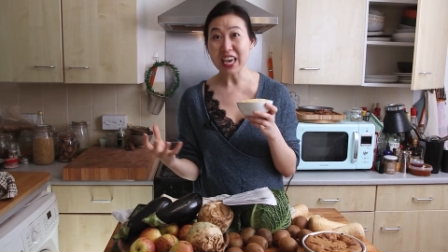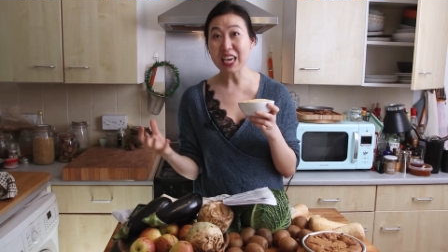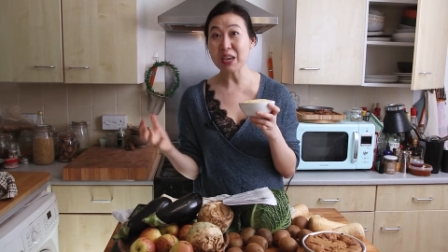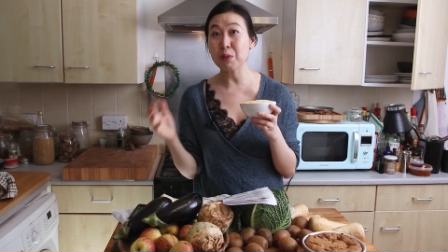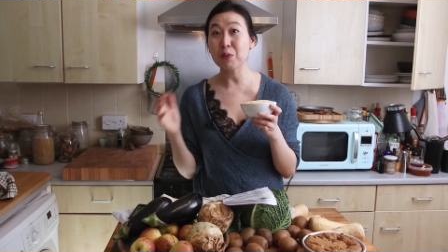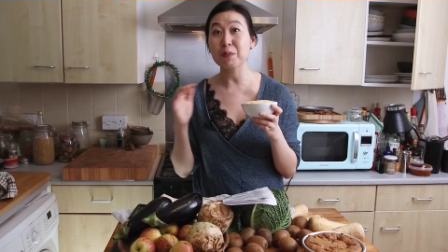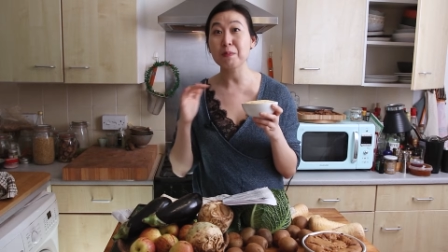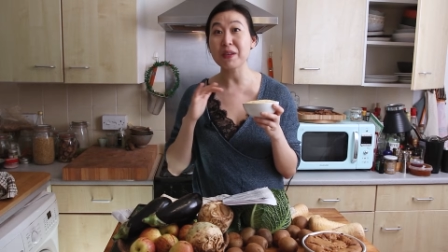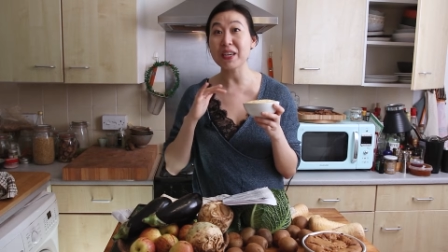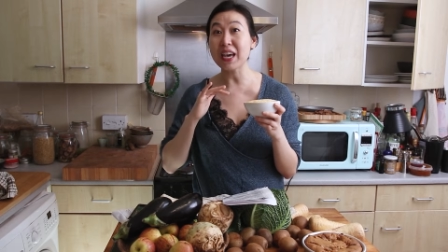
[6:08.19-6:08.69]

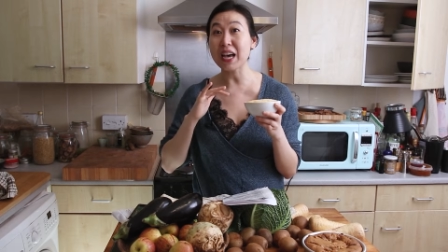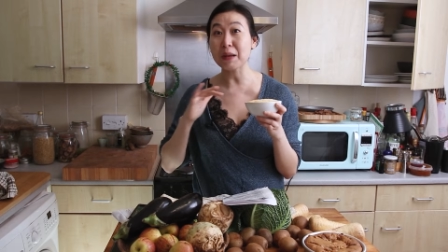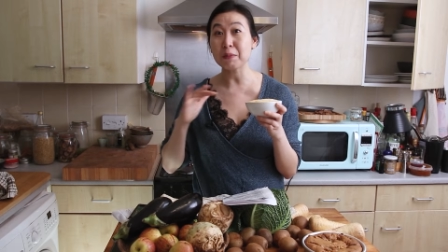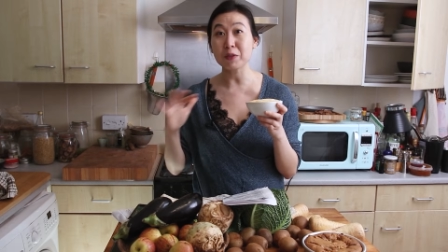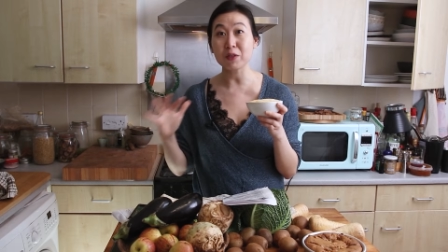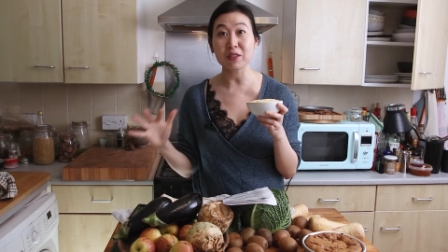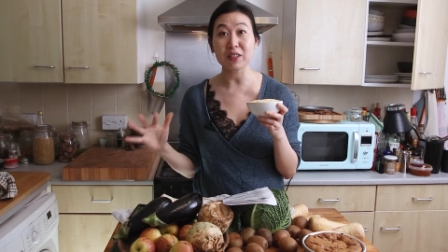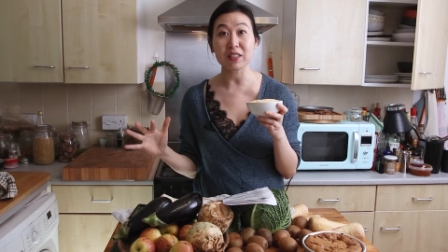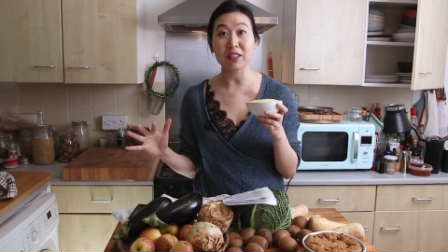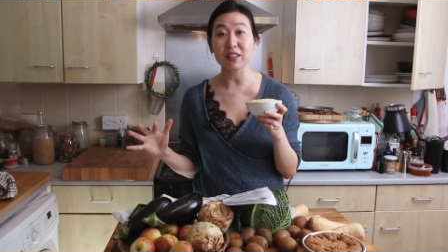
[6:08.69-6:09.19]
It would be
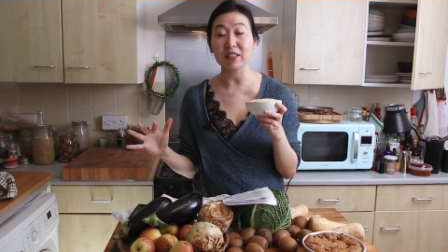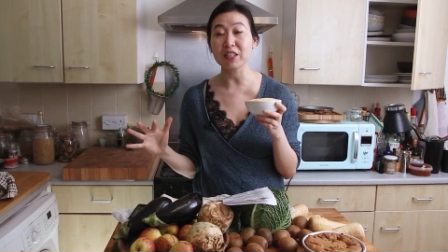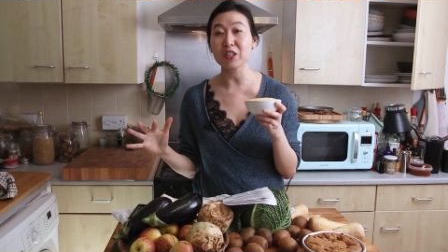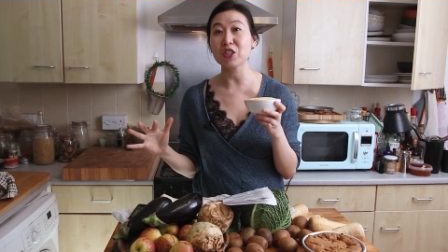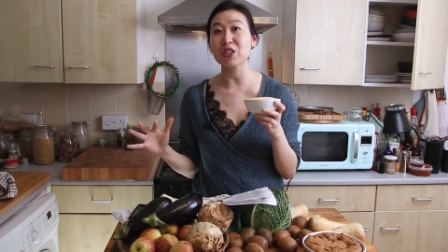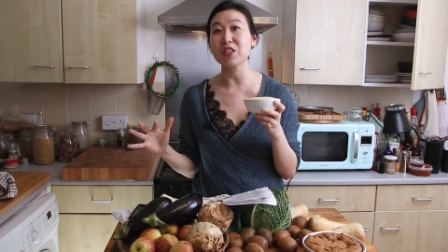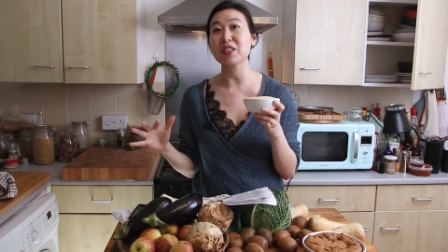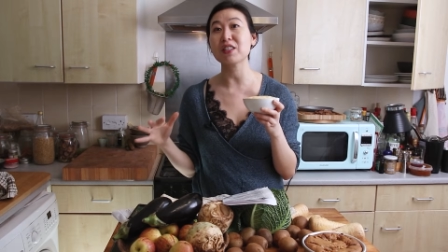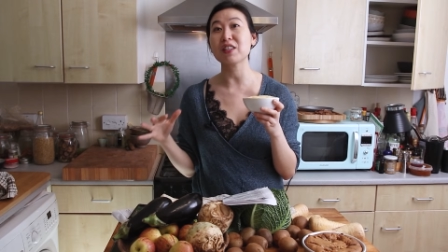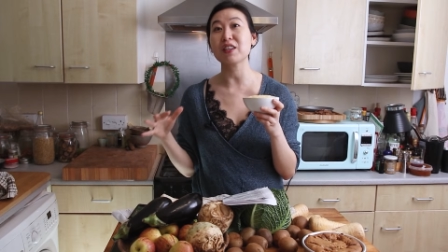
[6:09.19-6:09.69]
absolutely
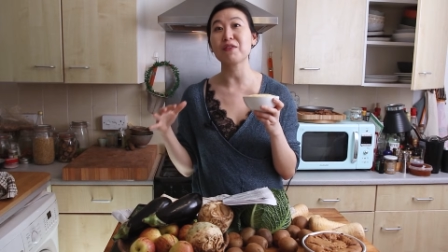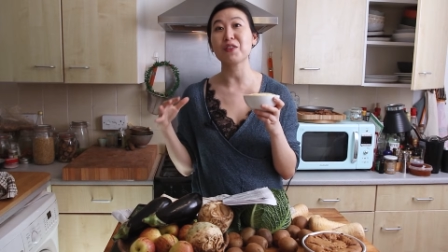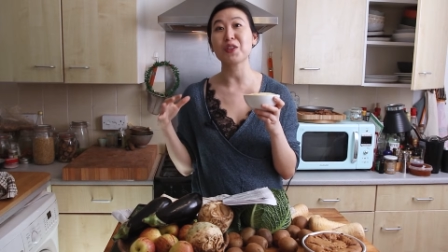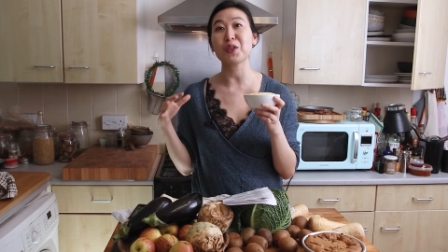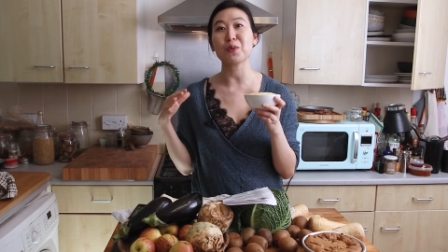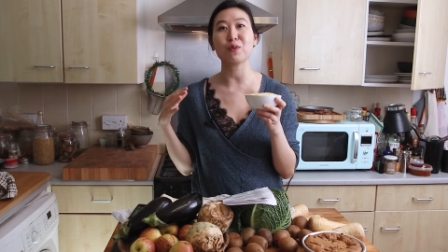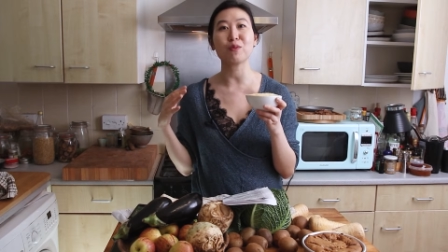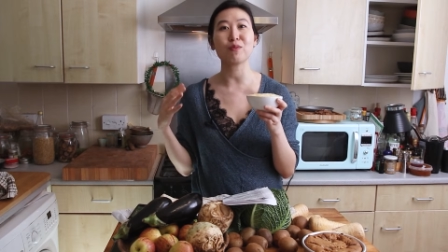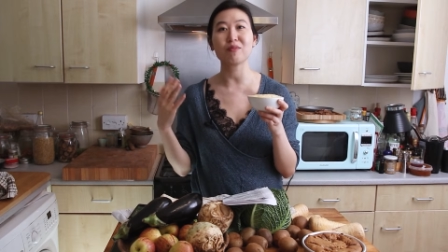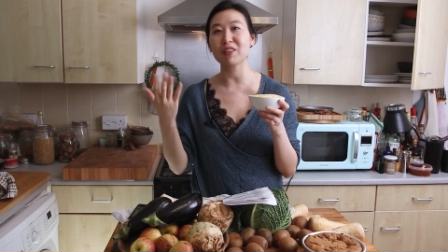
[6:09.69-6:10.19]
delicious if
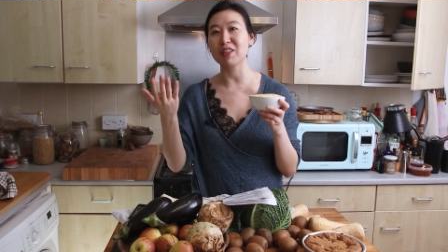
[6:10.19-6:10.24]
you,